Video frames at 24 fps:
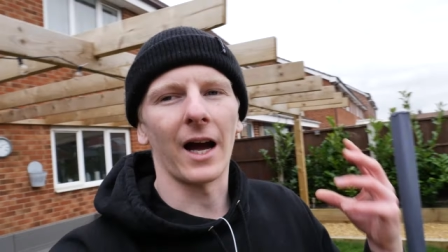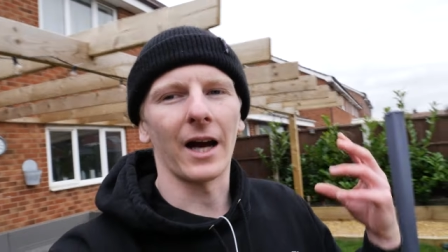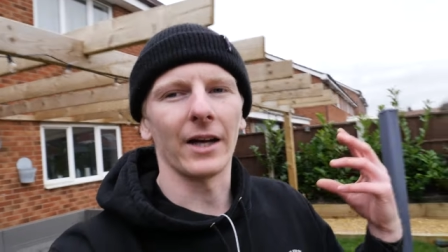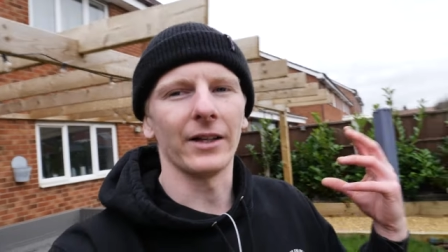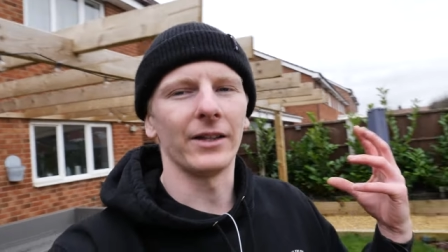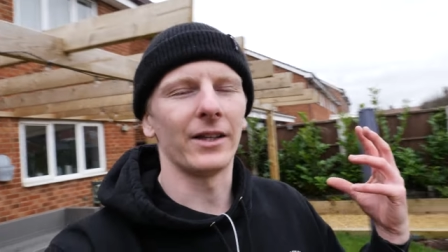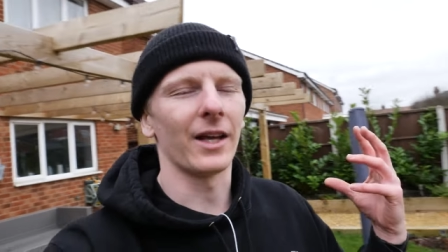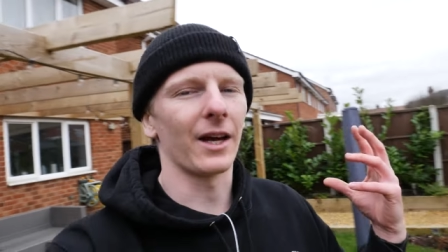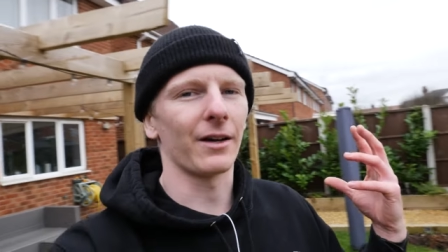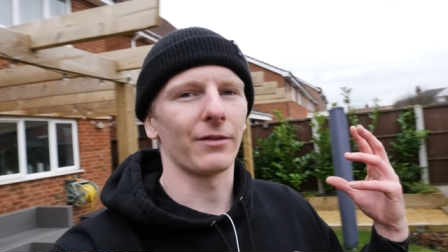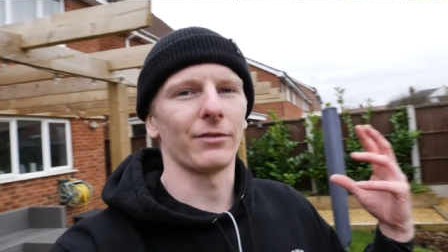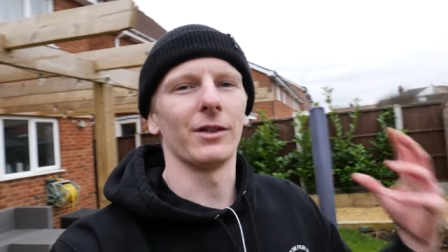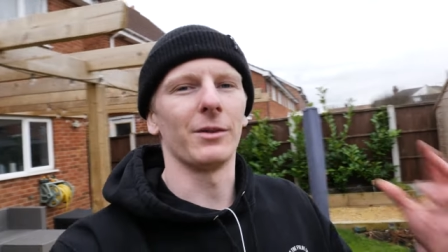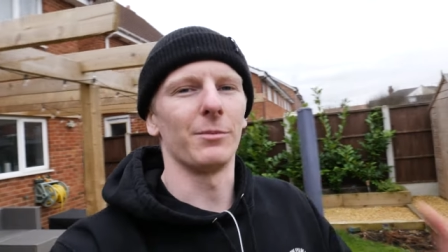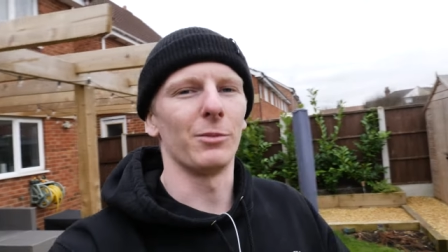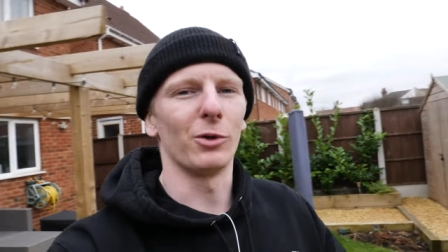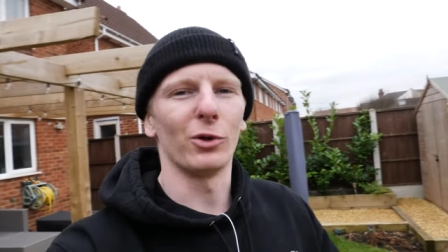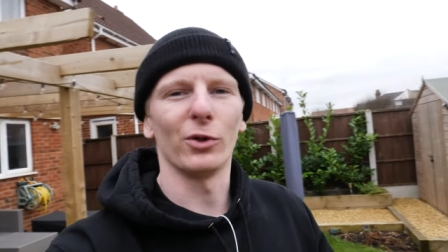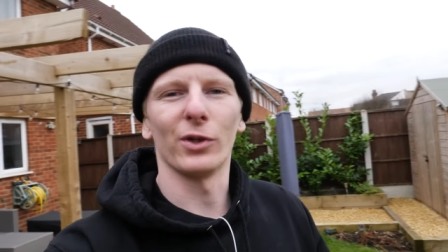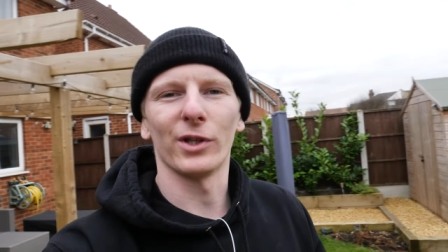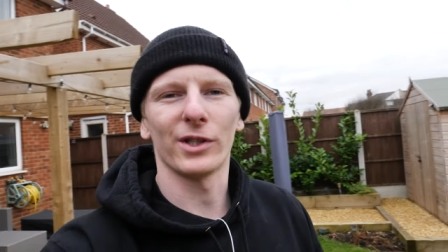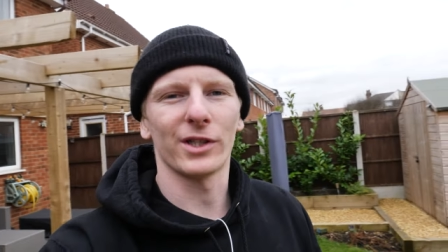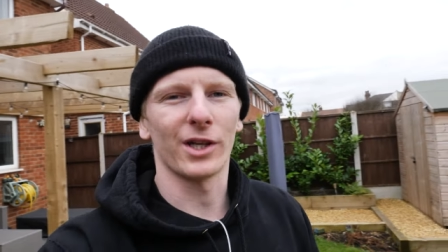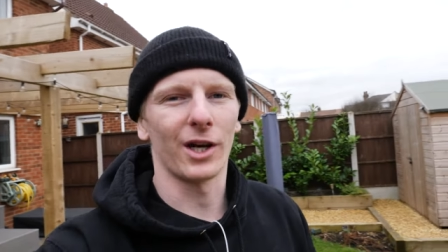I definitely
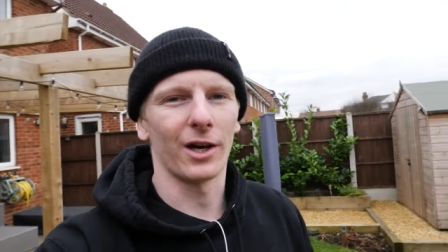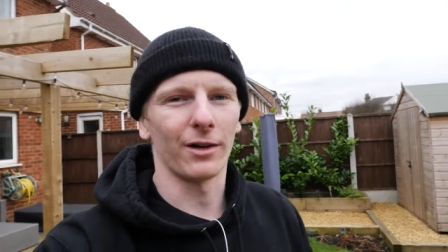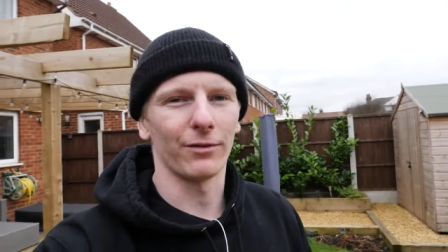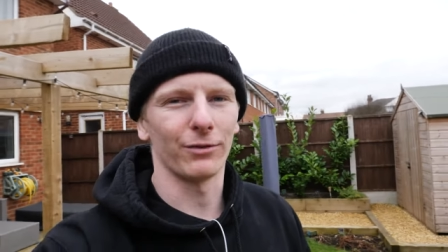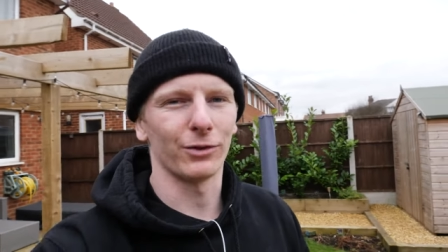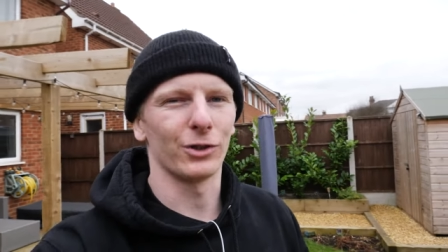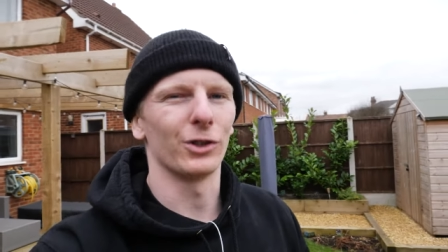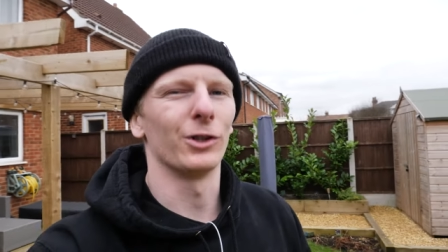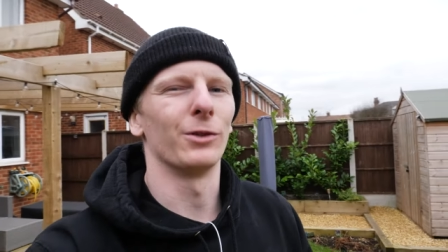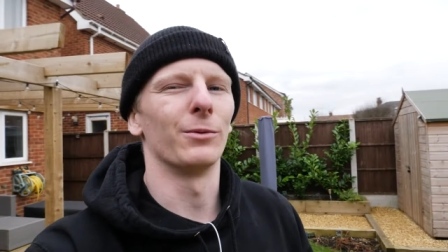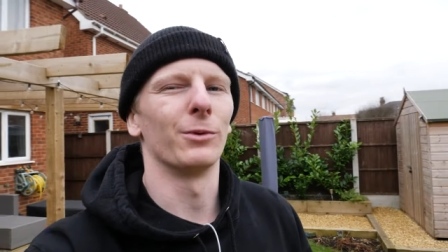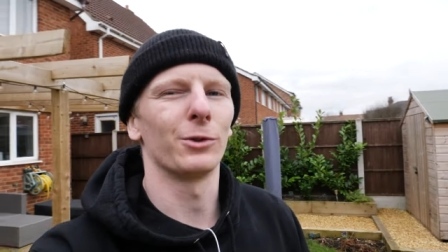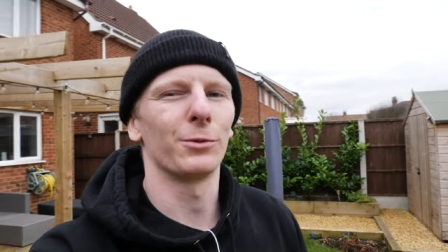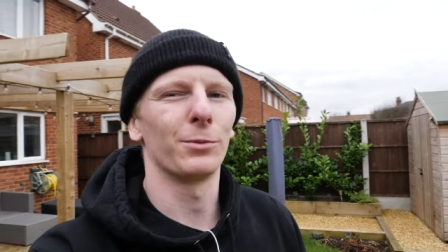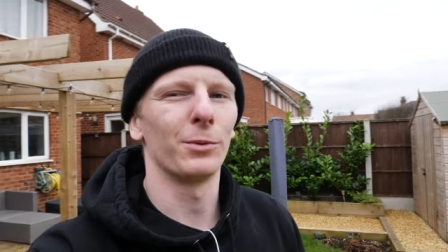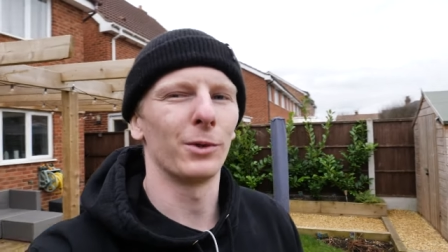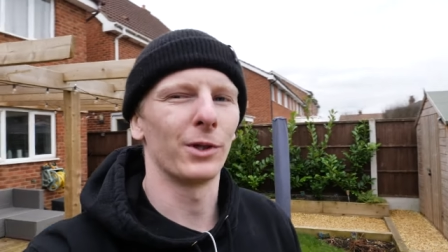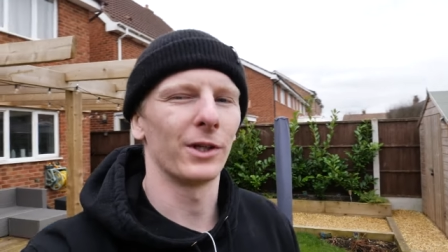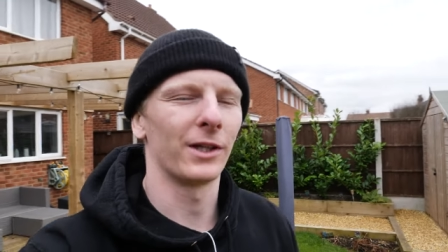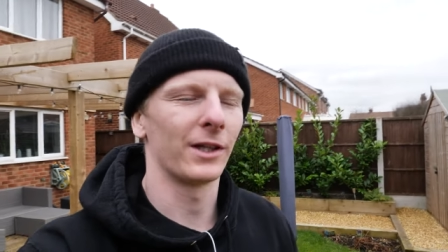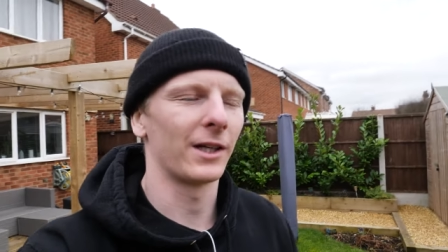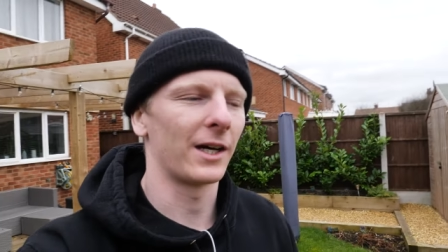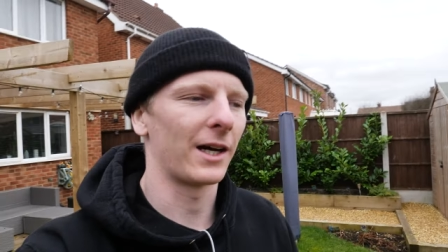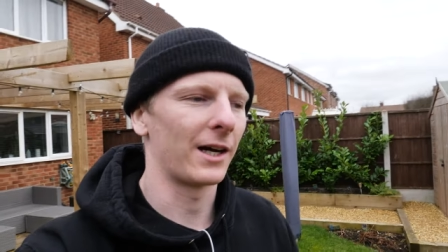bought this car for too much money.